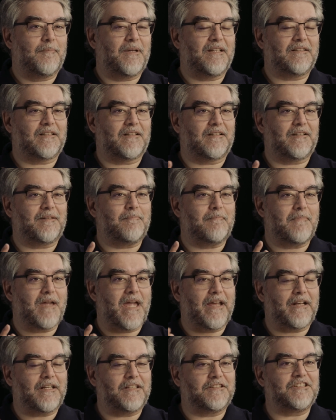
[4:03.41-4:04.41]
basically
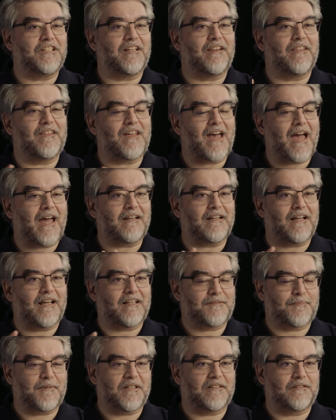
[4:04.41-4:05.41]
managing that
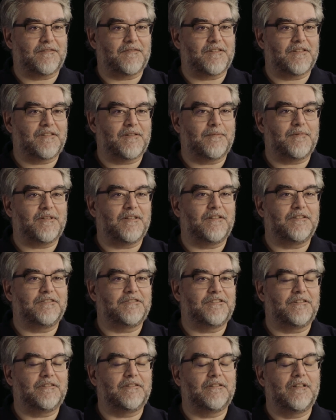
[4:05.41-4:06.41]
aspect of the
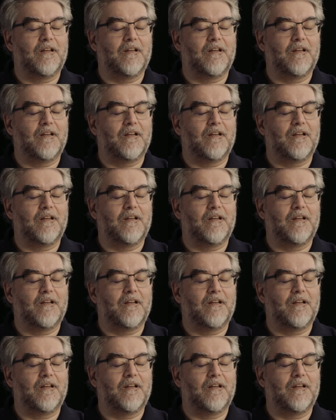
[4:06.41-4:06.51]
simulation.